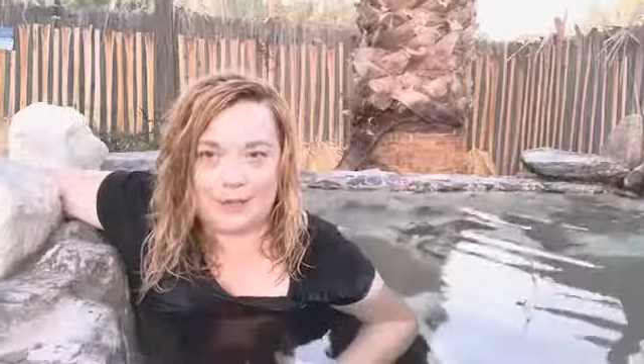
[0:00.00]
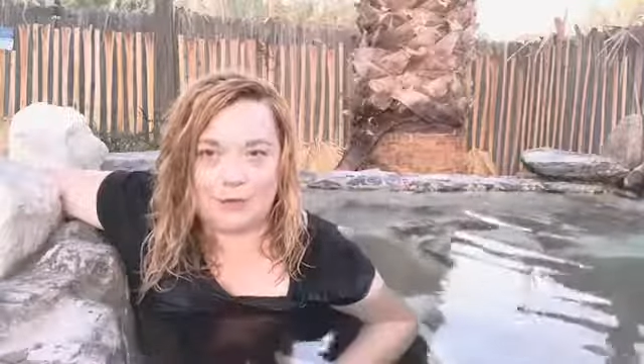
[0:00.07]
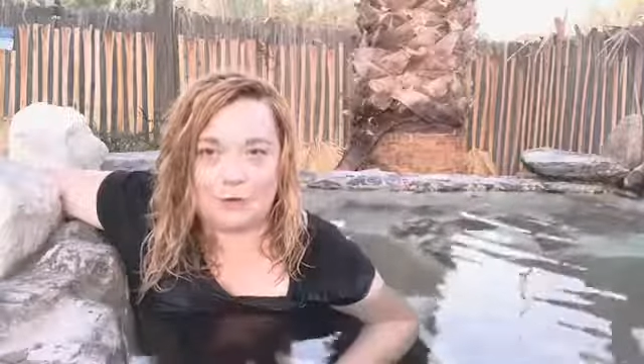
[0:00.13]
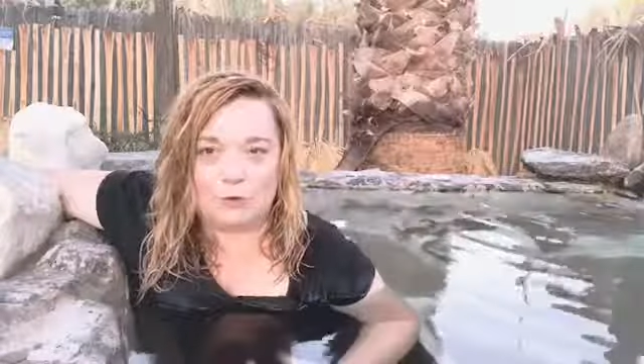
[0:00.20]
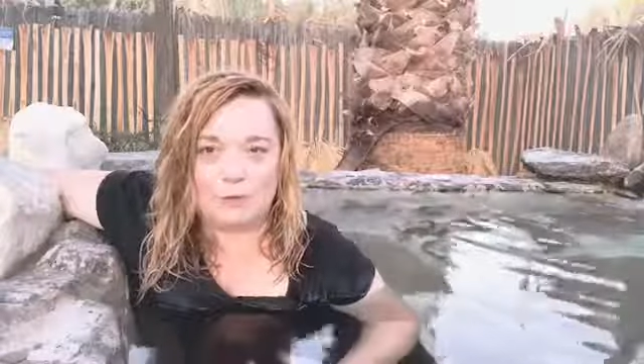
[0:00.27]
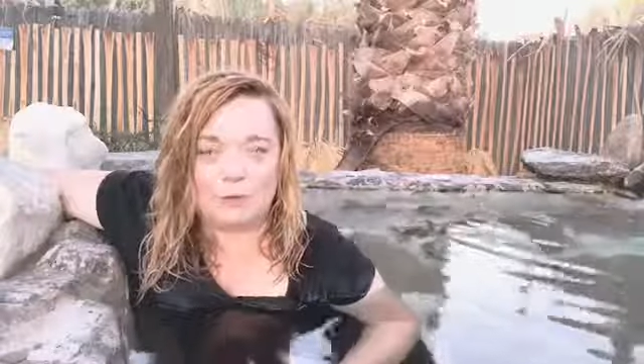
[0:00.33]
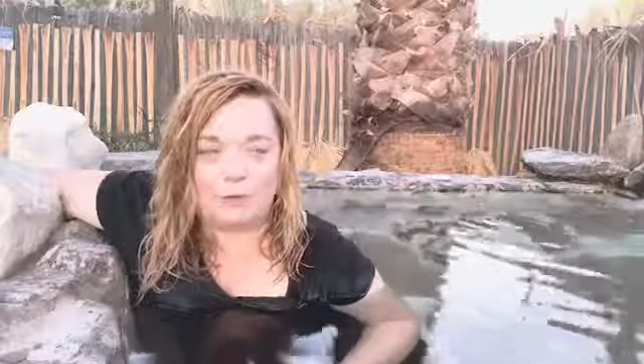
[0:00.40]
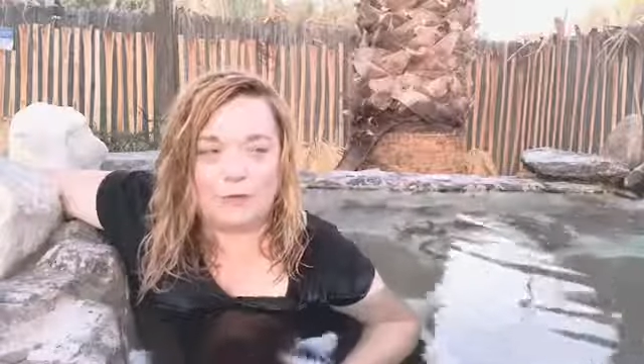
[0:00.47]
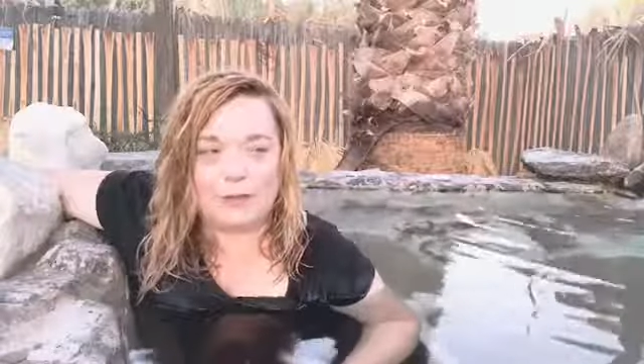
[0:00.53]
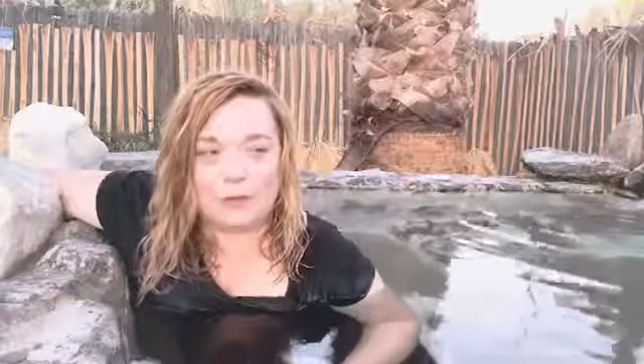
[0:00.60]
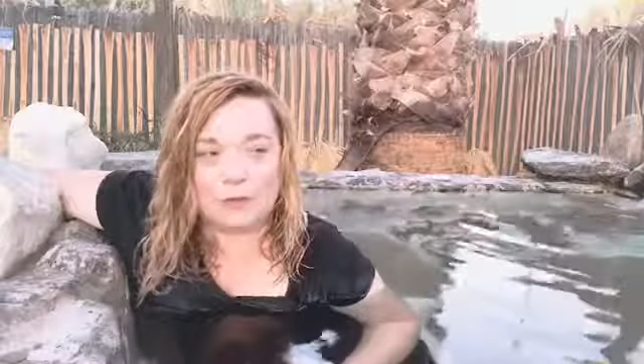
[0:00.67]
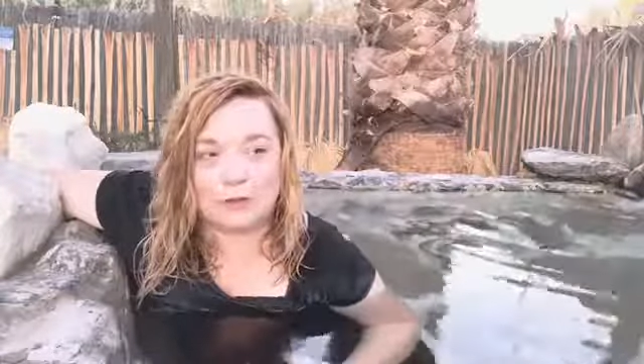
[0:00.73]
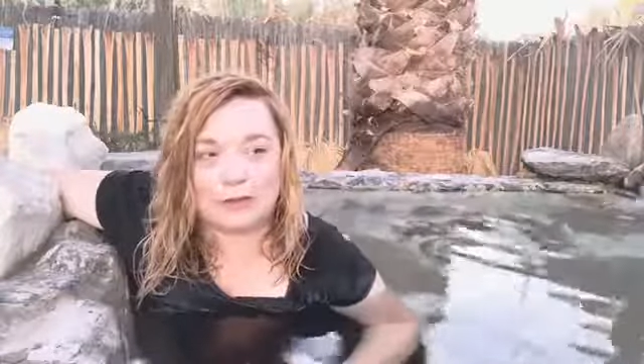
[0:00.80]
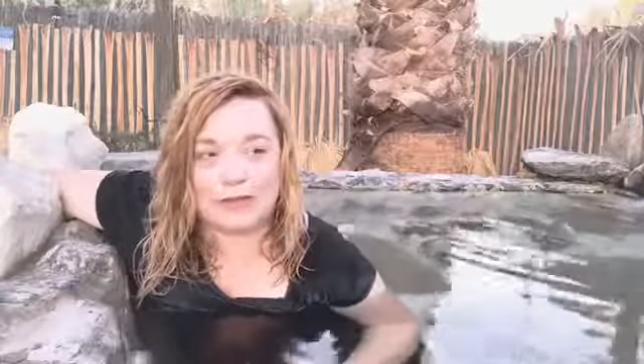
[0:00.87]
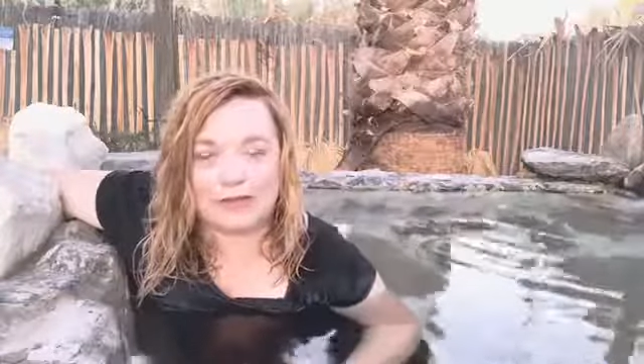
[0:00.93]
You
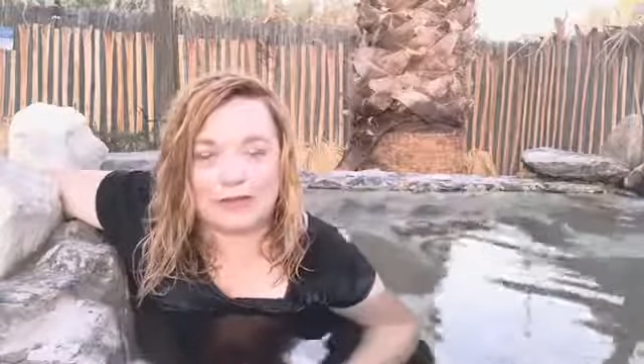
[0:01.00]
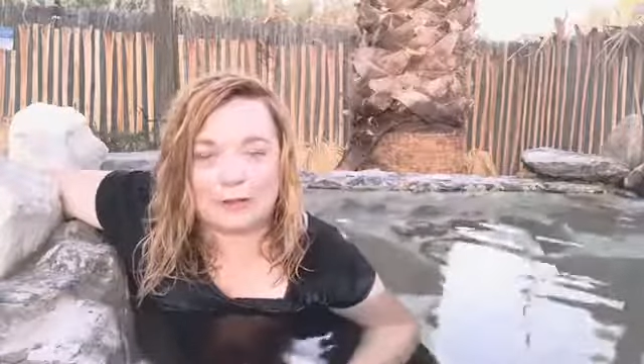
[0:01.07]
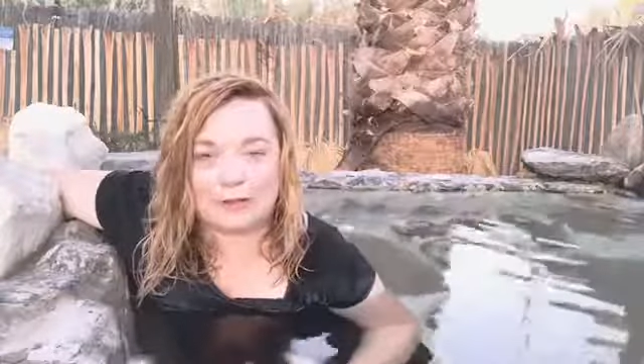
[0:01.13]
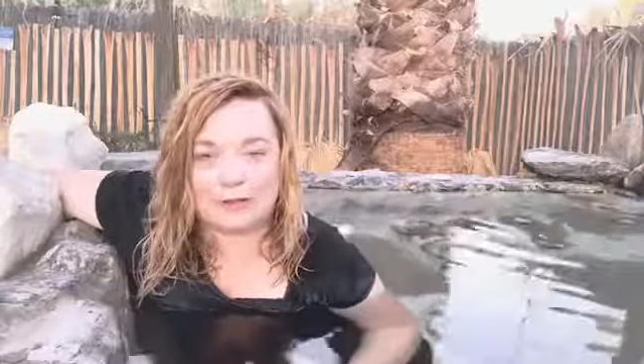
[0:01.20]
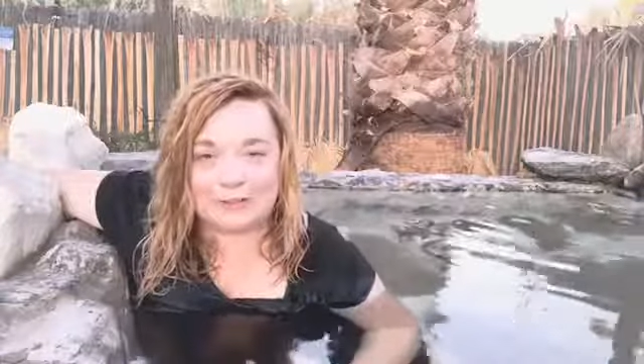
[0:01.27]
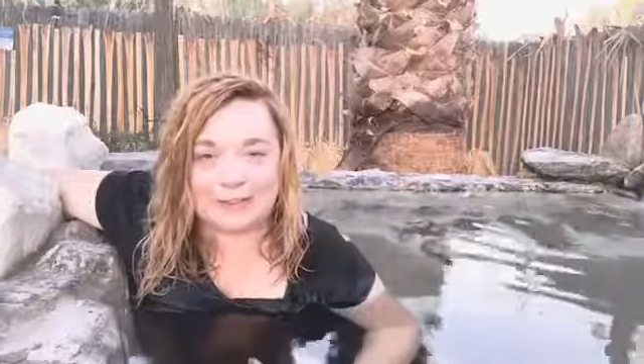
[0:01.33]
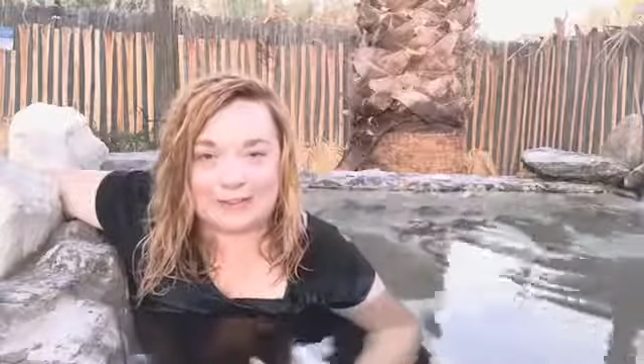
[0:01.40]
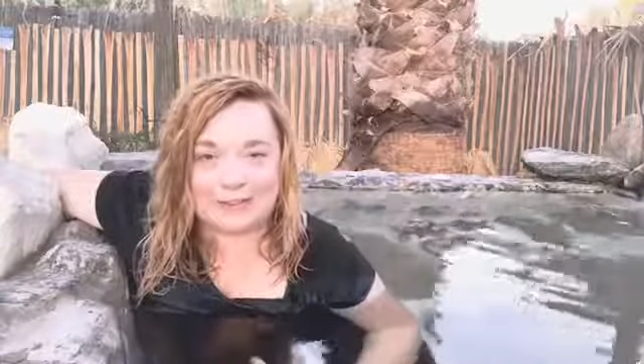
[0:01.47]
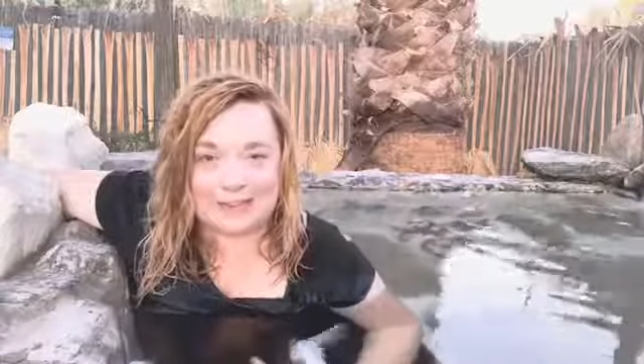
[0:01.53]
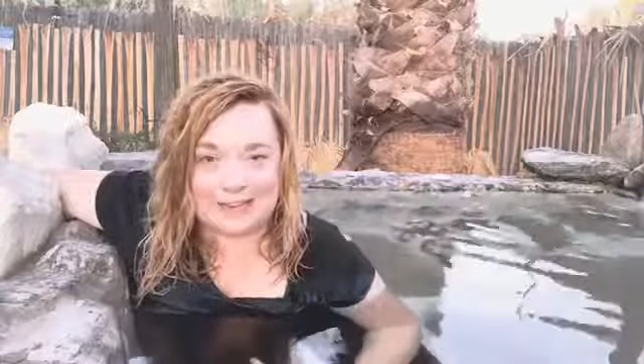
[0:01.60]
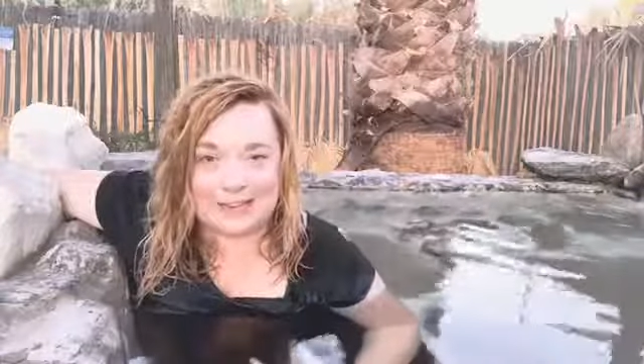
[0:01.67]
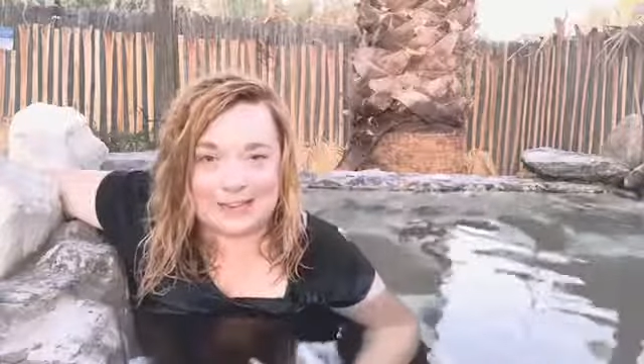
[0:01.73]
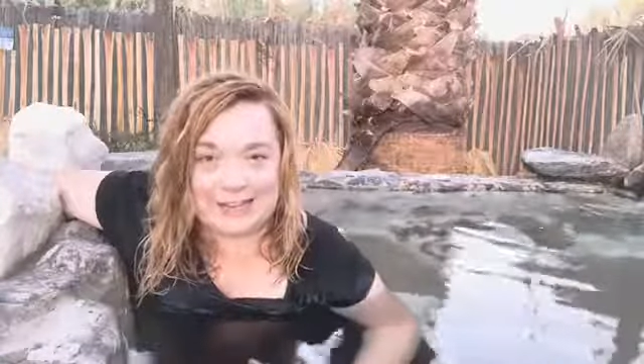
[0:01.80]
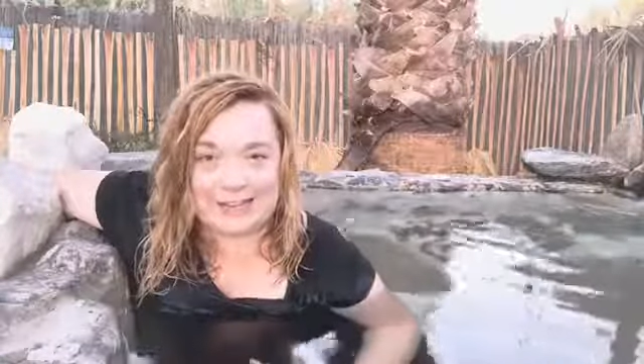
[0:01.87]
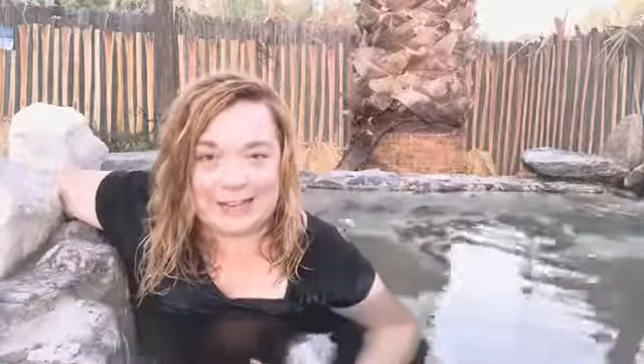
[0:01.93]
feel like you're
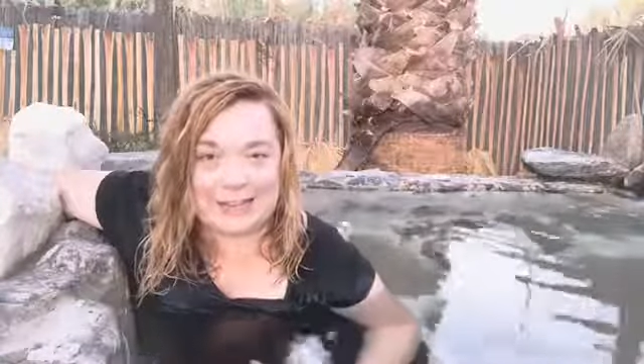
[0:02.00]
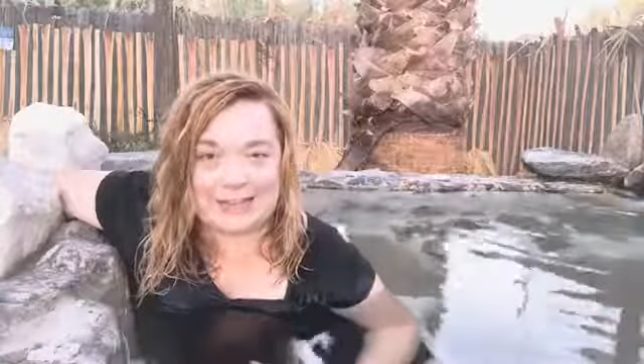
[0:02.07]
sitting